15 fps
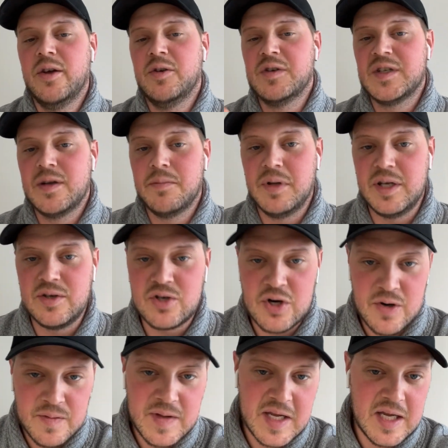you simply
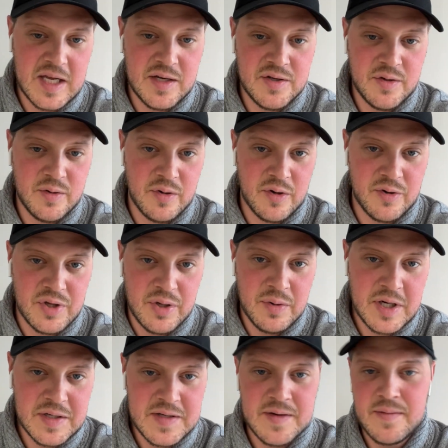turn the key to your
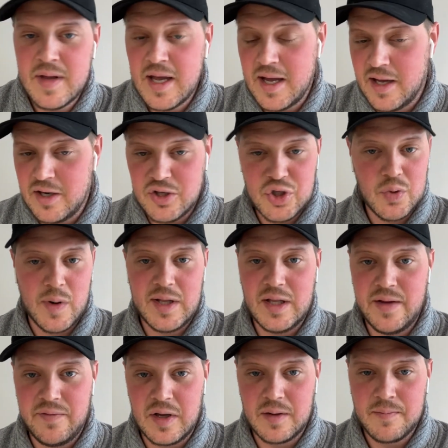unit and enjoy
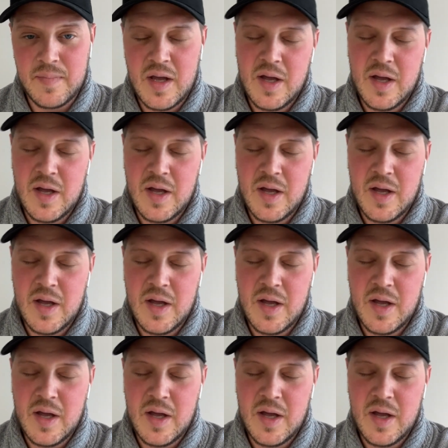living.